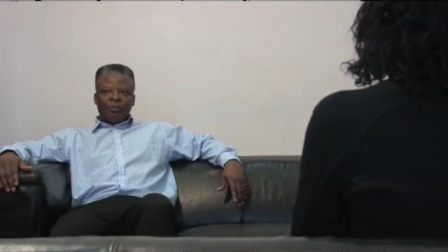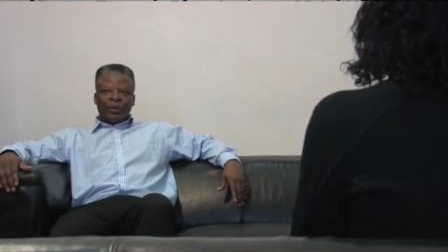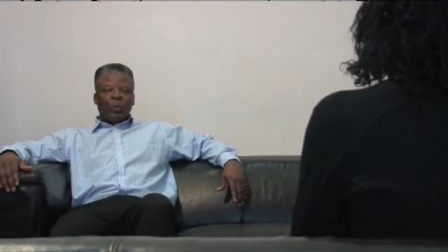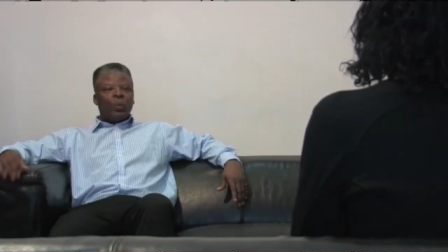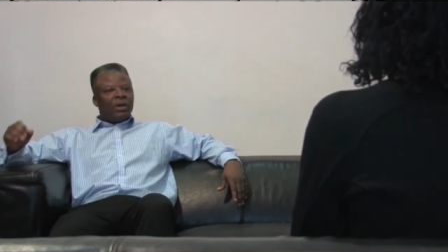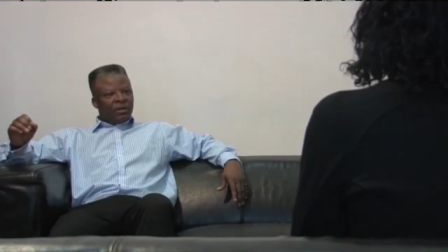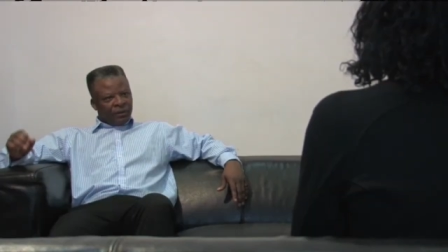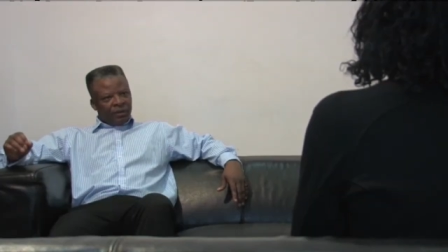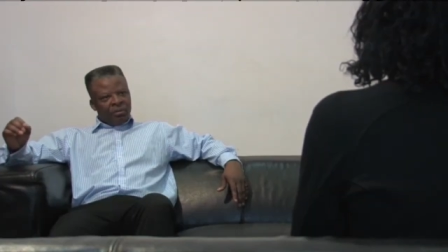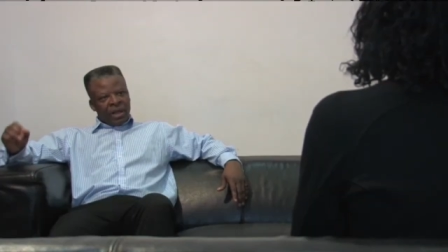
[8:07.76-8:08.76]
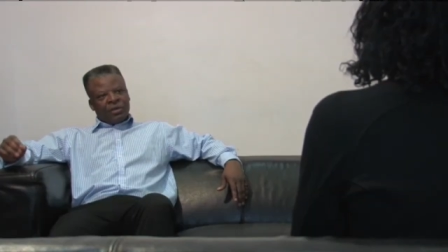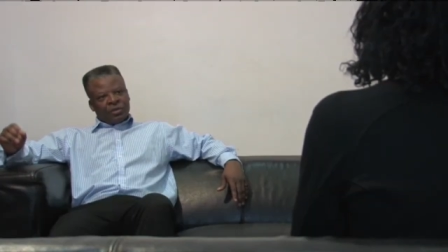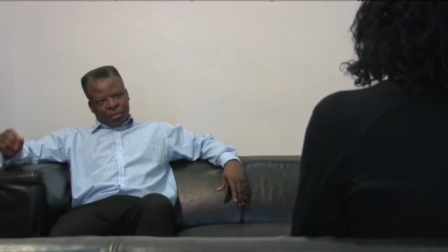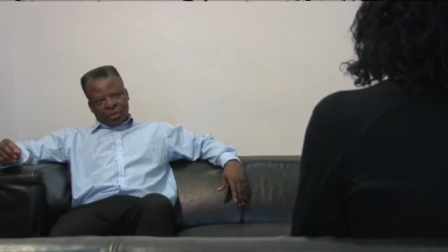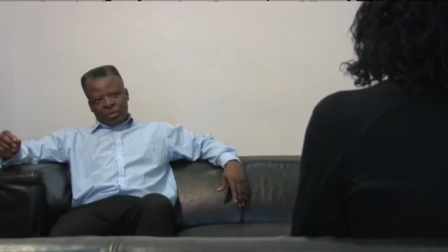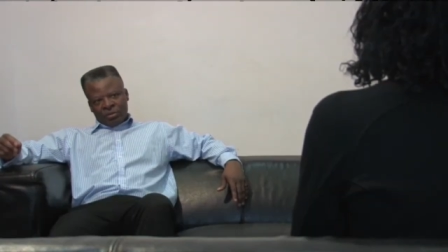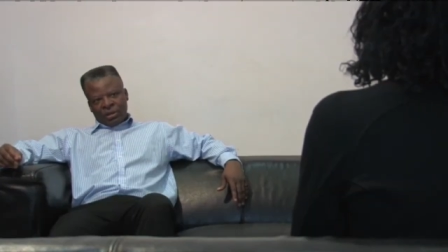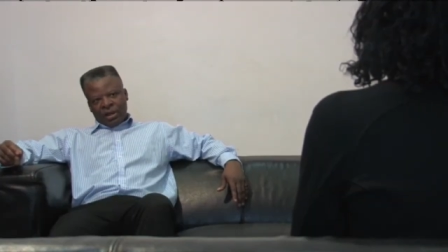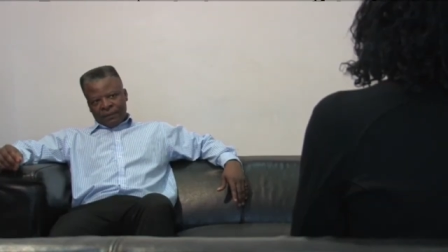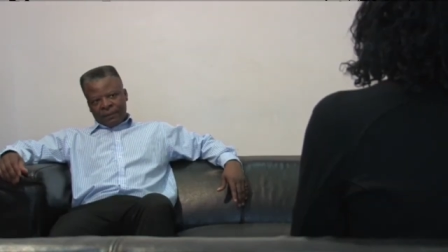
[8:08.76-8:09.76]
But one of the major problems
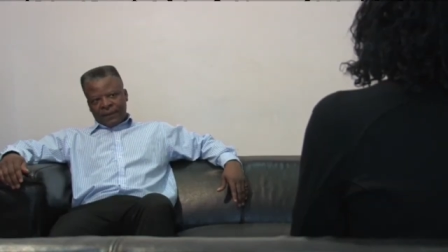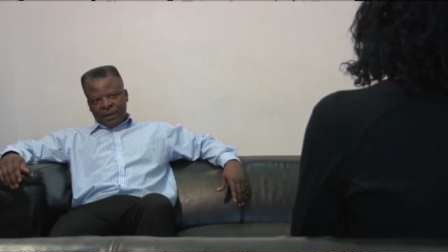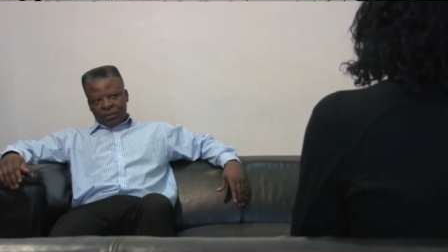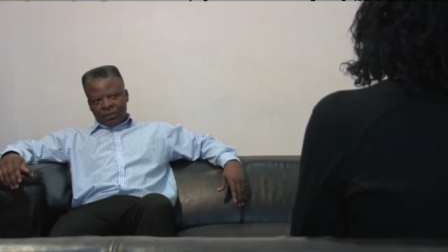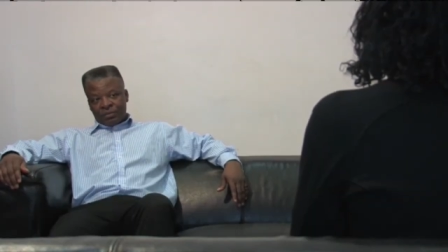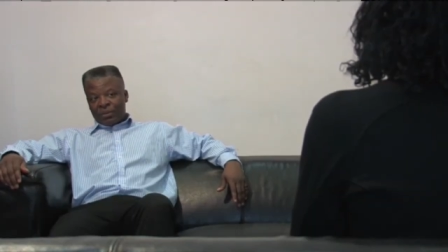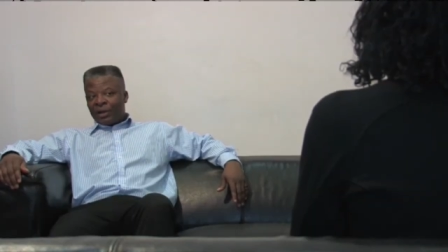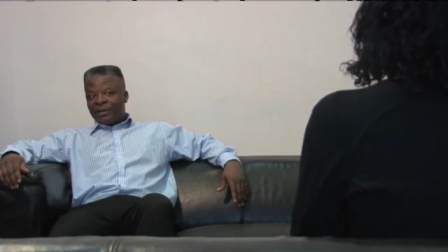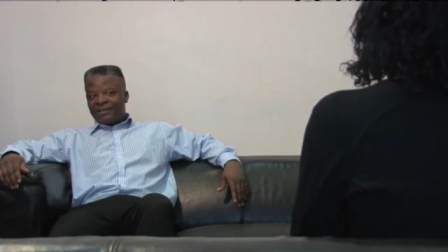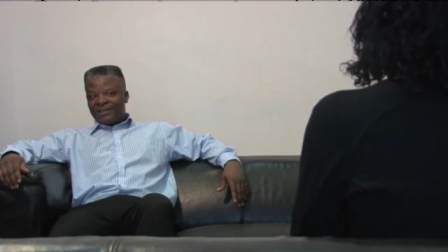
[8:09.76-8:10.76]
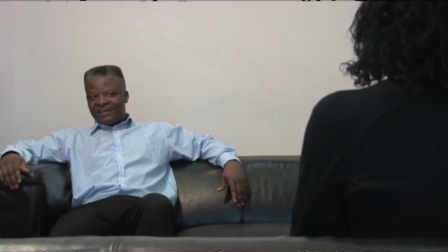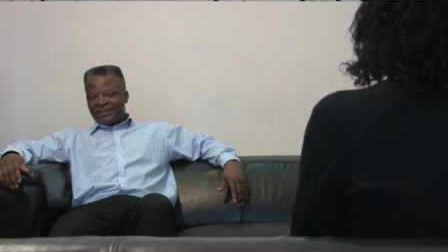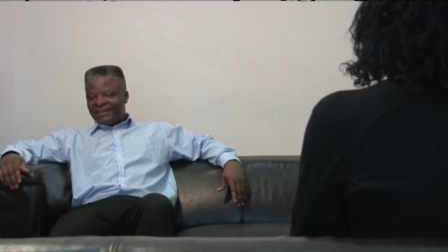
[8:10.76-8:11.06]
that I found was marketing.